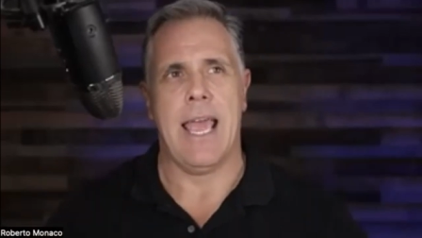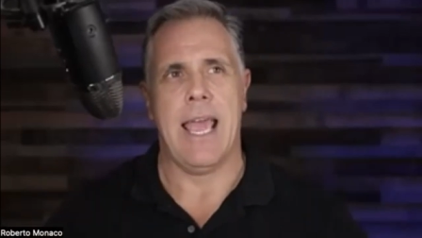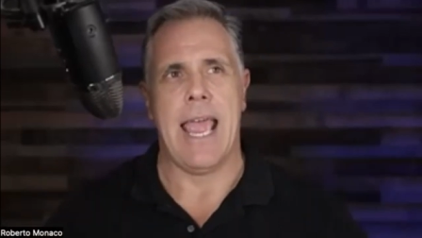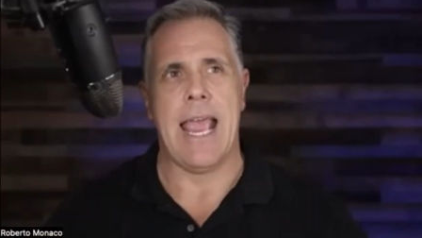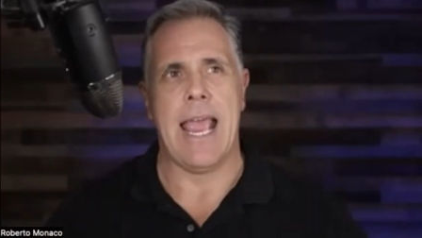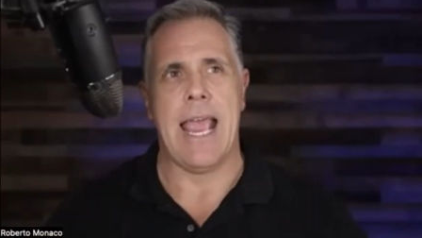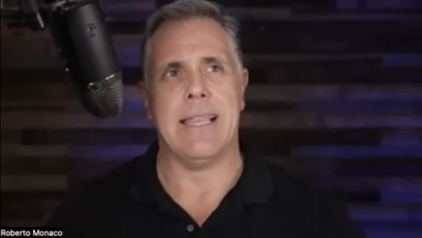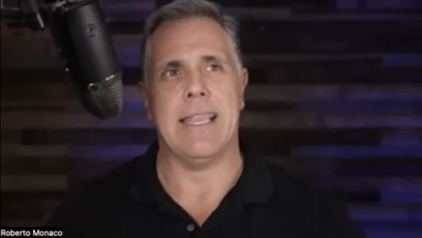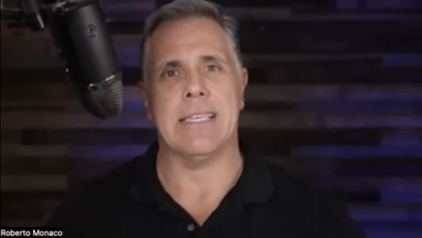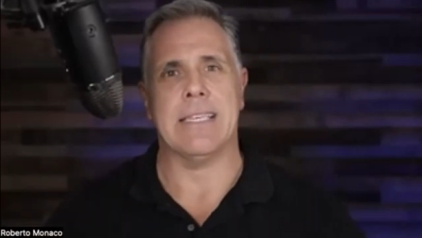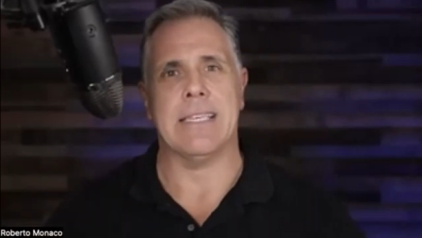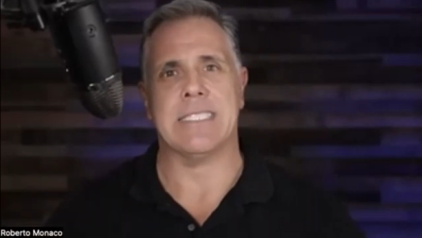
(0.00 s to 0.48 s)

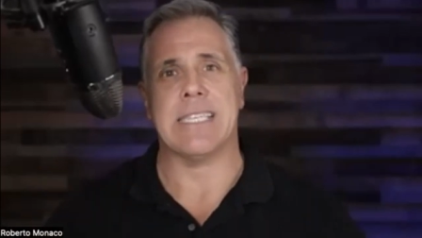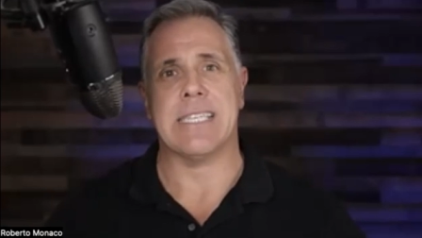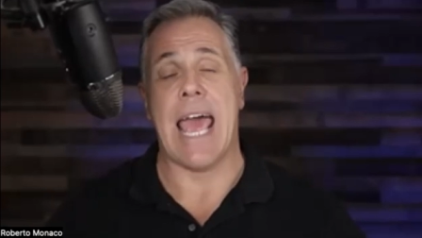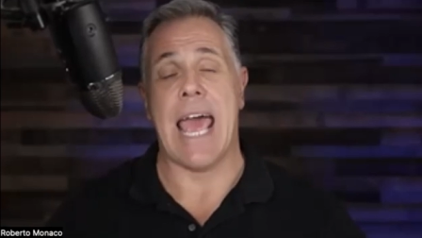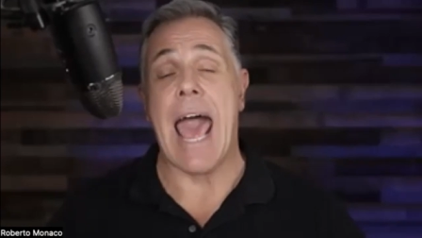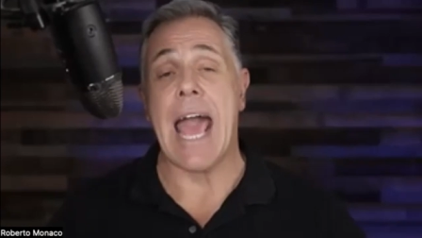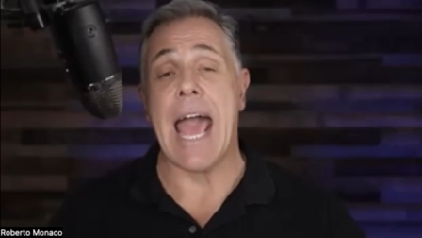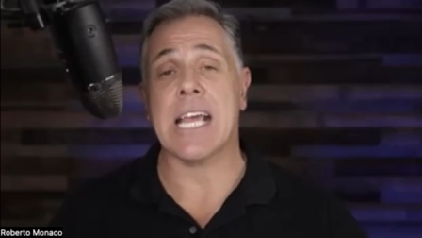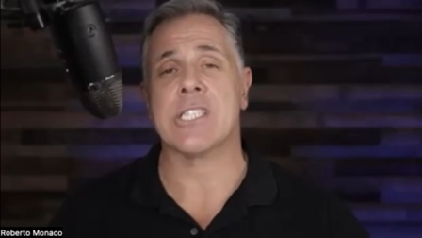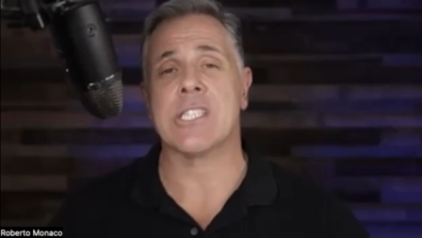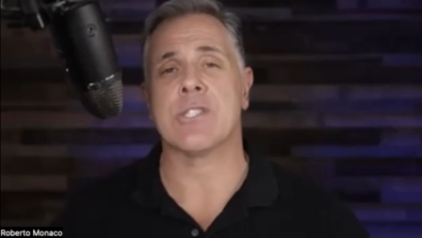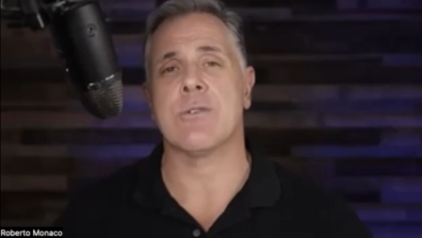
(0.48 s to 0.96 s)
and this
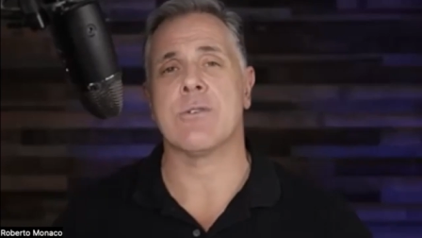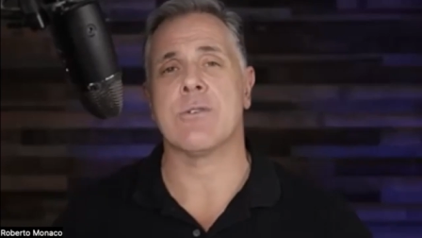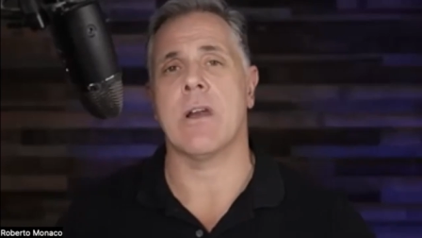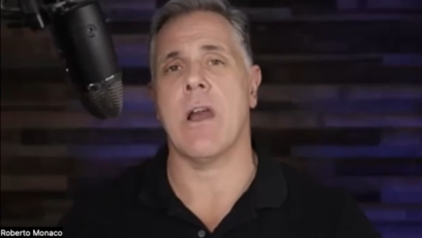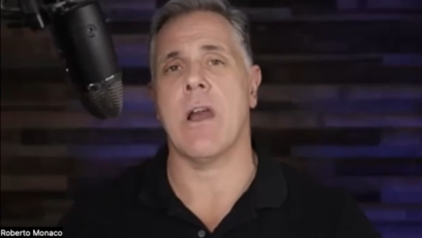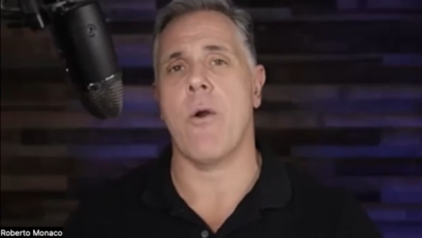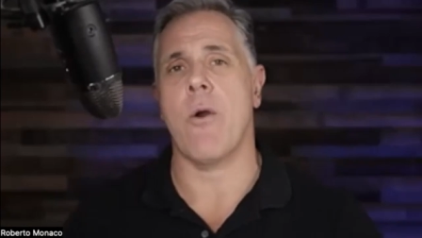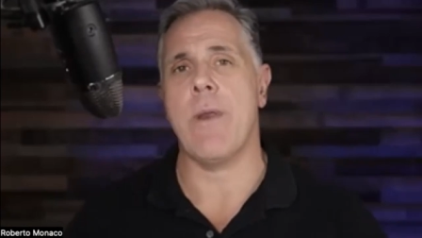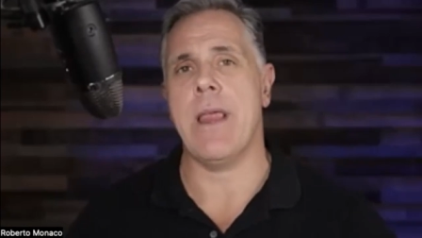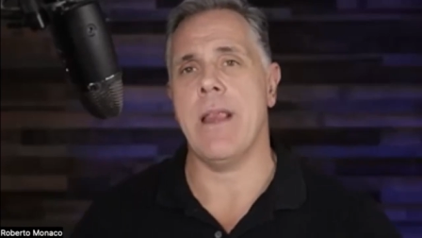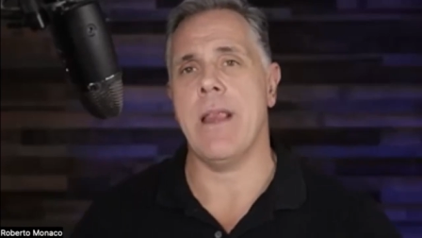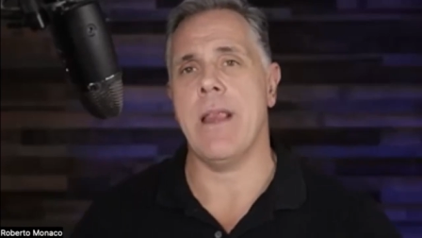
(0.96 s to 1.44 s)
extra
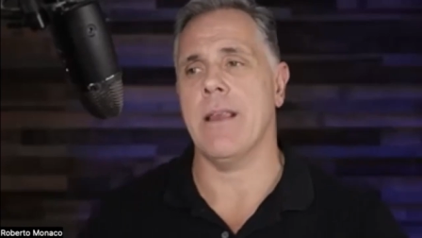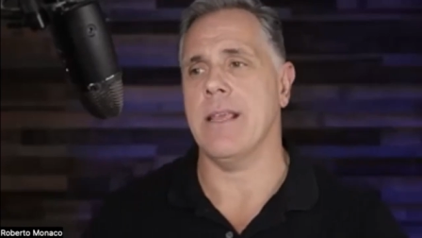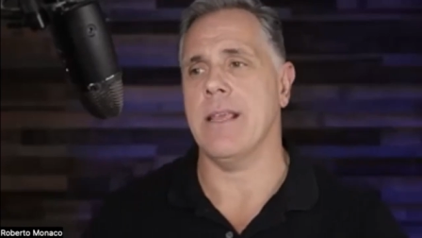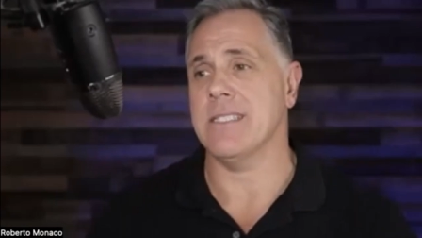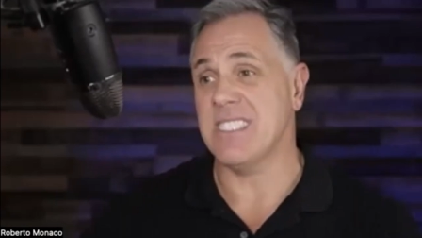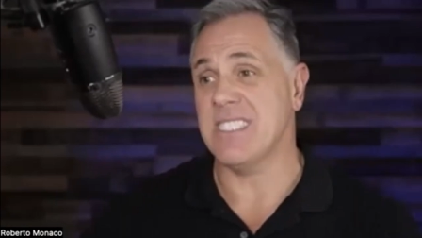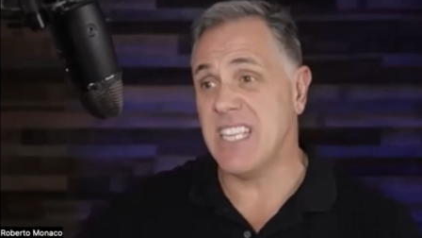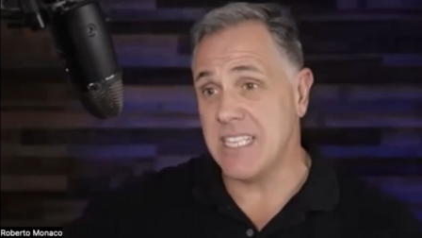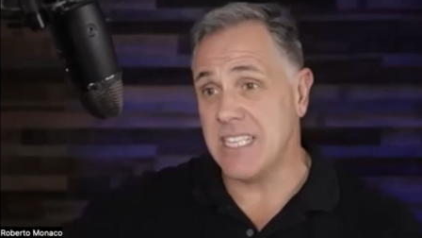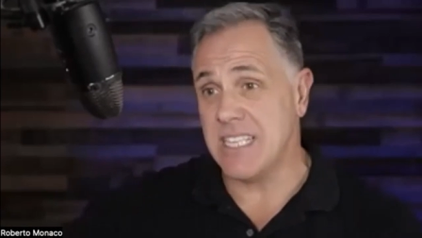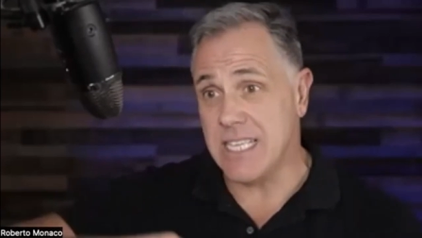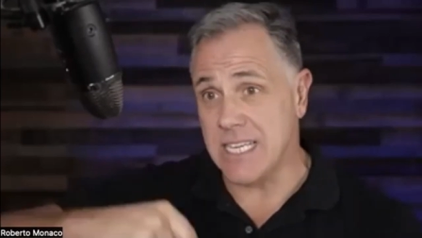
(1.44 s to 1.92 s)
Irene is that